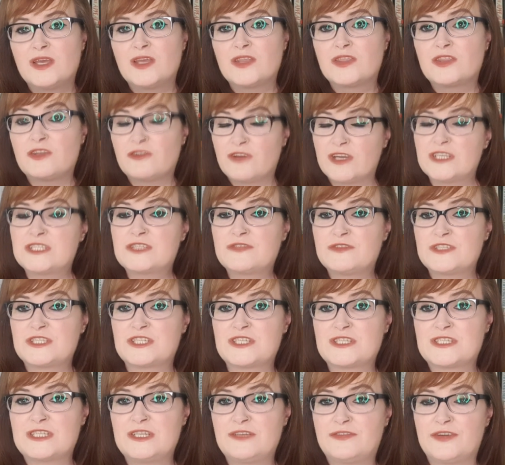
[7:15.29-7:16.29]
The Rest of Us
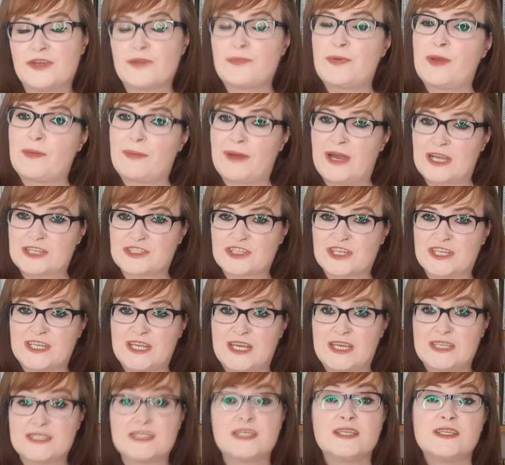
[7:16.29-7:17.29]
Just Live Here by Patrick
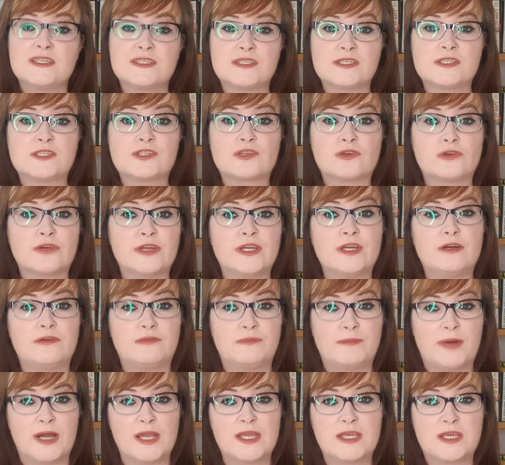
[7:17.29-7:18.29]
Ness is the story of
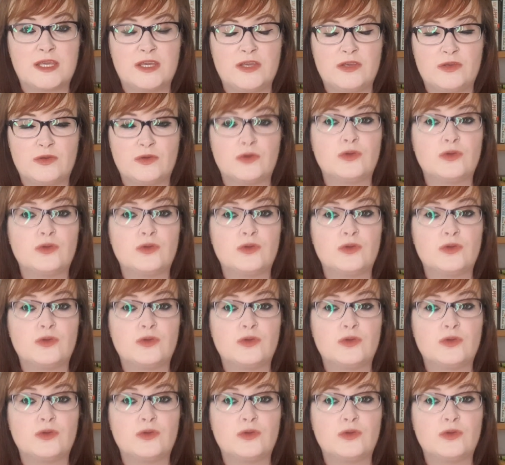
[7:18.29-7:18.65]
Mikey,